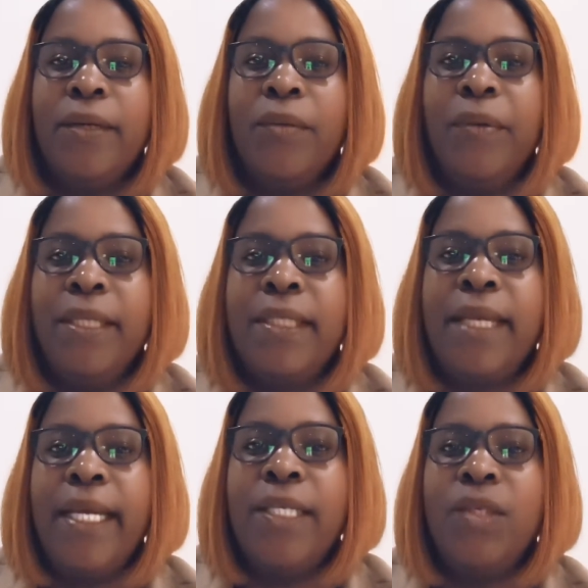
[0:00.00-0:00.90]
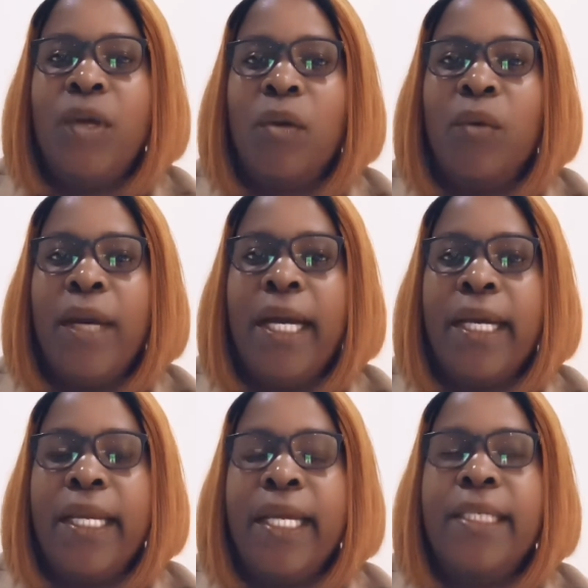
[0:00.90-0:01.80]
we said you are gonna
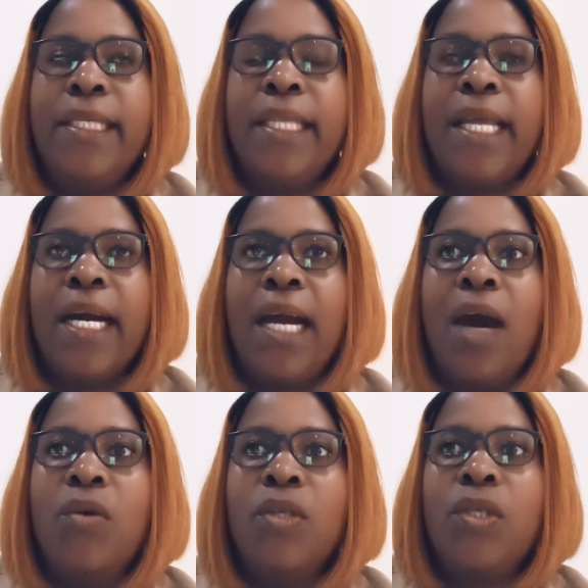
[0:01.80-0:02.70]
creating the account.